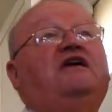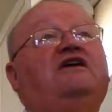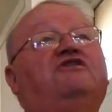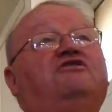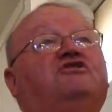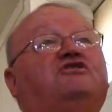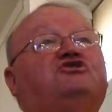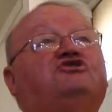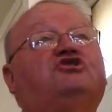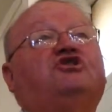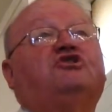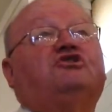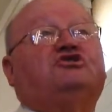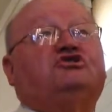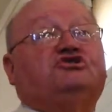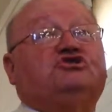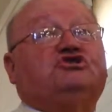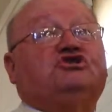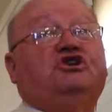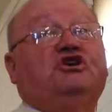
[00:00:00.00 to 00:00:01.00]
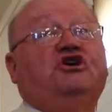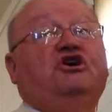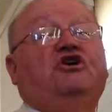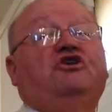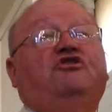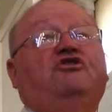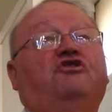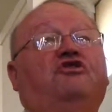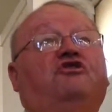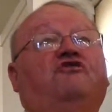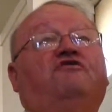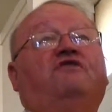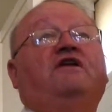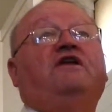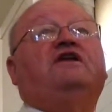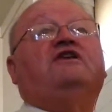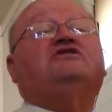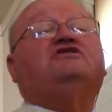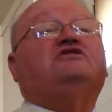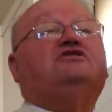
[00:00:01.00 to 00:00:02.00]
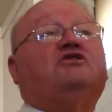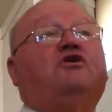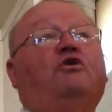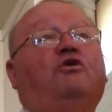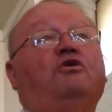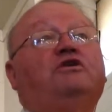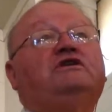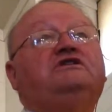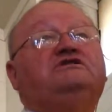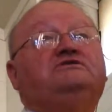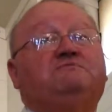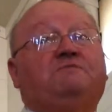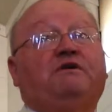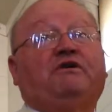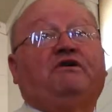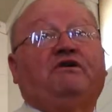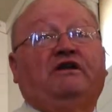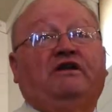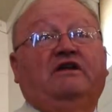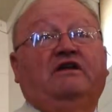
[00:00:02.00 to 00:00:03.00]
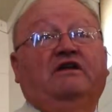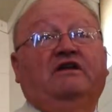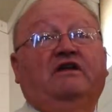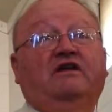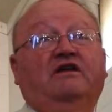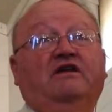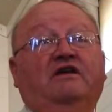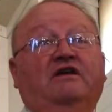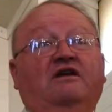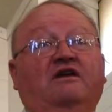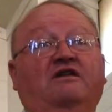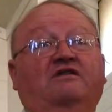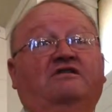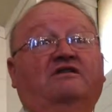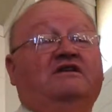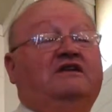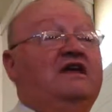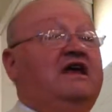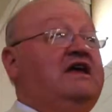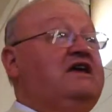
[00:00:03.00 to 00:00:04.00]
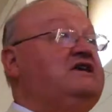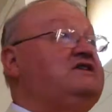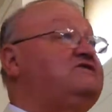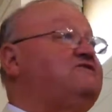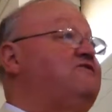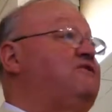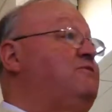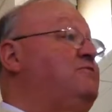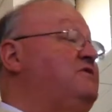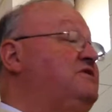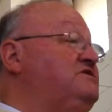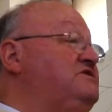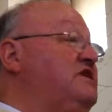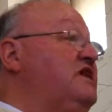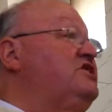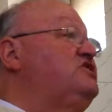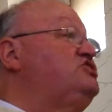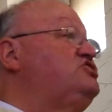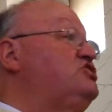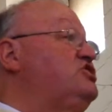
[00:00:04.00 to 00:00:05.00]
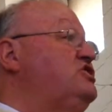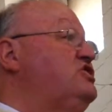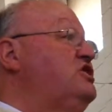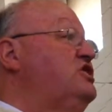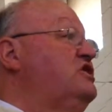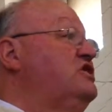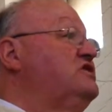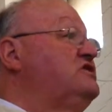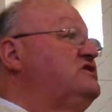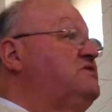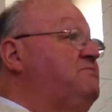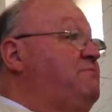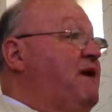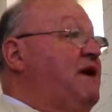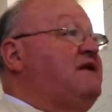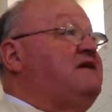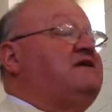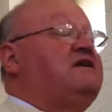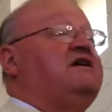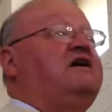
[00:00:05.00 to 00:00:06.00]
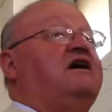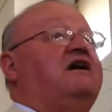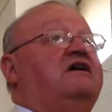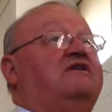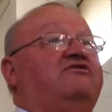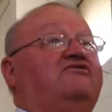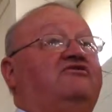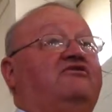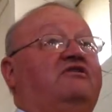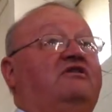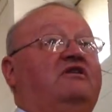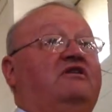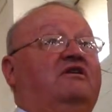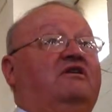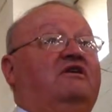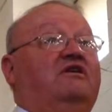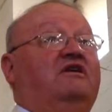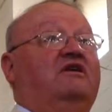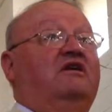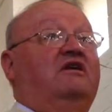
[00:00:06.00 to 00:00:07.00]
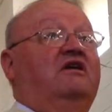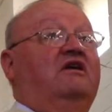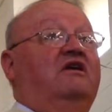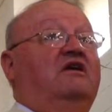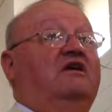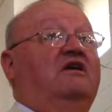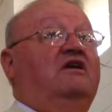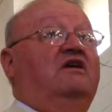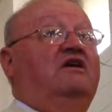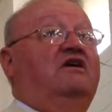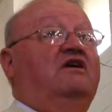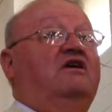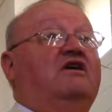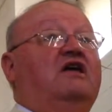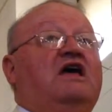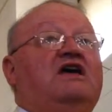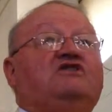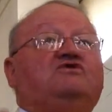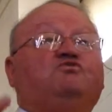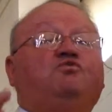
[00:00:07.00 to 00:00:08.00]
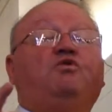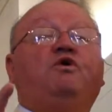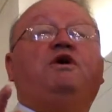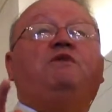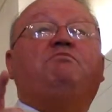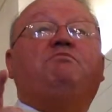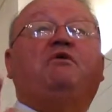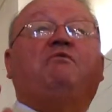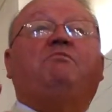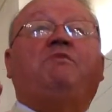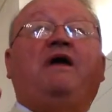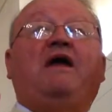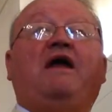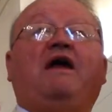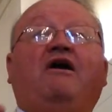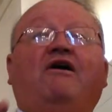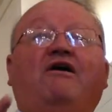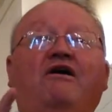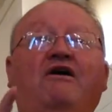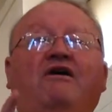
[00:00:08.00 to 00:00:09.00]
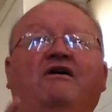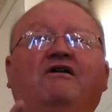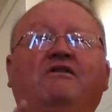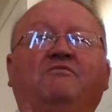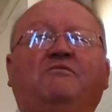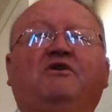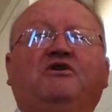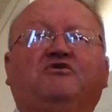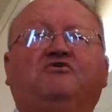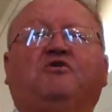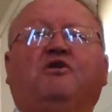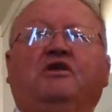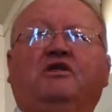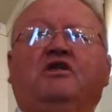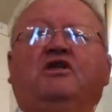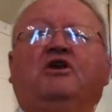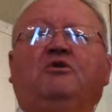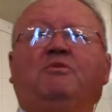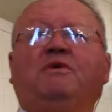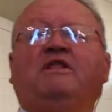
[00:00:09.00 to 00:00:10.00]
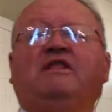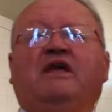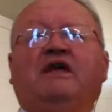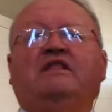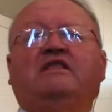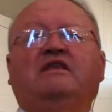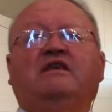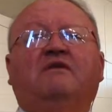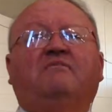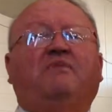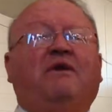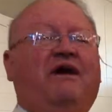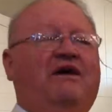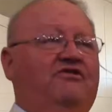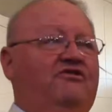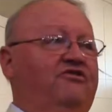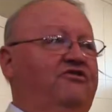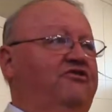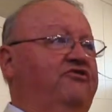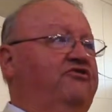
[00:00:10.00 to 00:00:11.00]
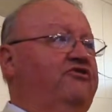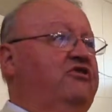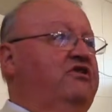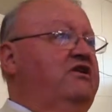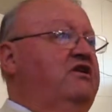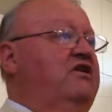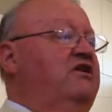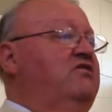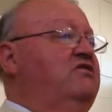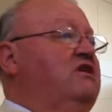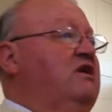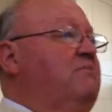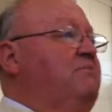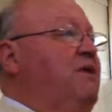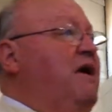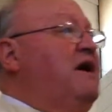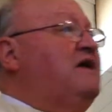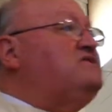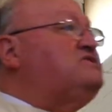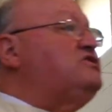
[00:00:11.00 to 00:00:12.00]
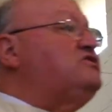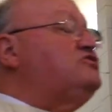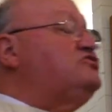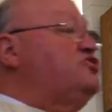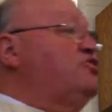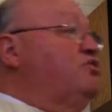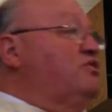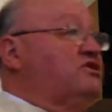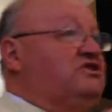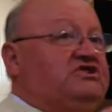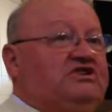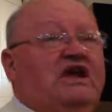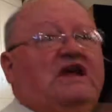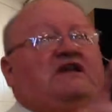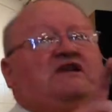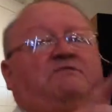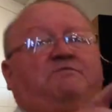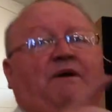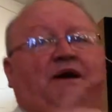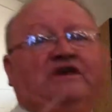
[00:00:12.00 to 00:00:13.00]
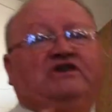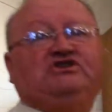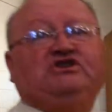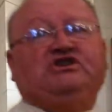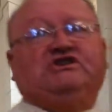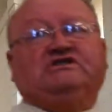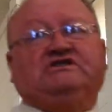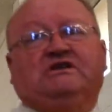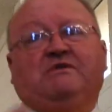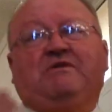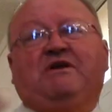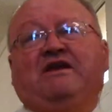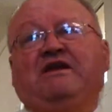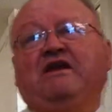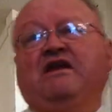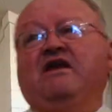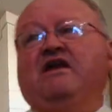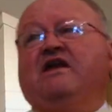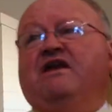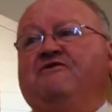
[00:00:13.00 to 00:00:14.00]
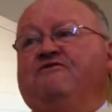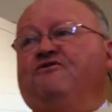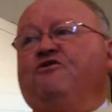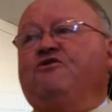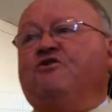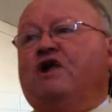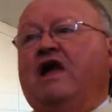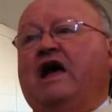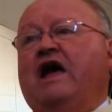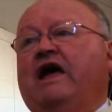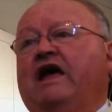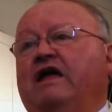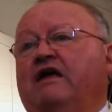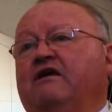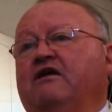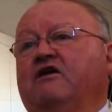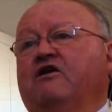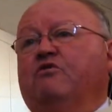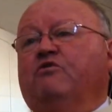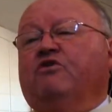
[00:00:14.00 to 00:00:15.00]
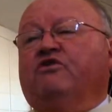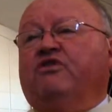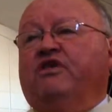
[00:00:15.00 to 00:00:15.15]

in the church, the novena to the Holy Spirit, the days from Ascension to Pentecost. As we prepare, because we're a little bit like the apostles who were sent by Jesus. I mean, if you and I were